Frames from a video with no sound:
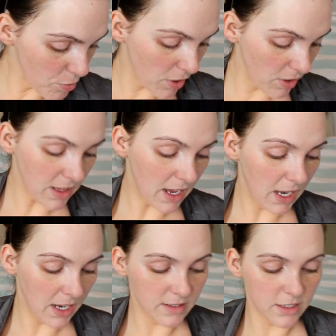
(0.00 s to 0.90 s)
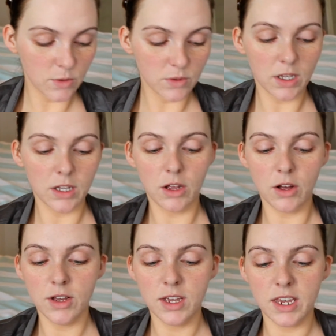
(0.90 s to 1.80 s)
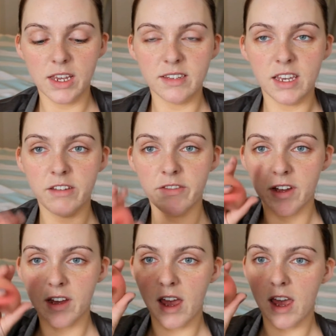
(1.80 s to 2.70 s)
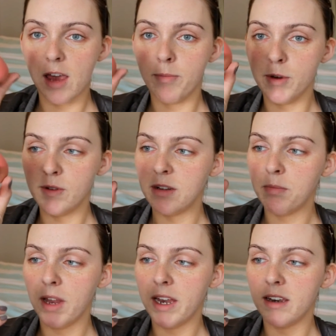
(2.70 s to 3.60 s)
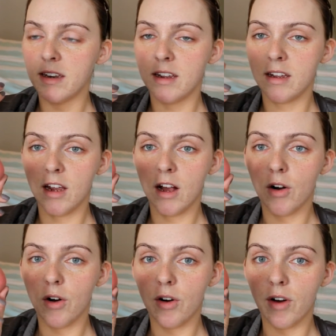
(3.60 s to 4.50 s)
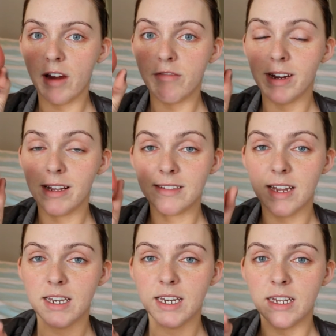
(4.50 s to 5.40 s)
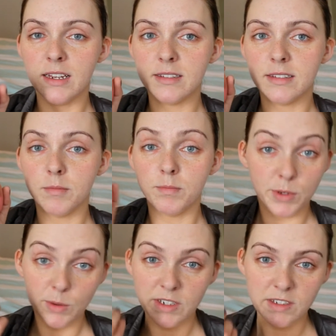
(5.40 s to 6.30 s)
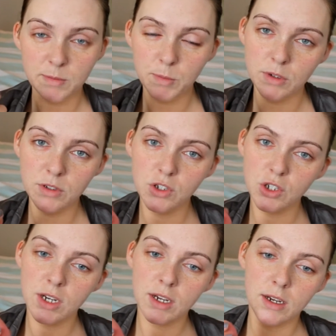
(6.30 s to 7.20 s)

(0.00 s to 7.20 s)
product that I like to use a lot is either a beauty blender or a Real Techniques beauty sponge.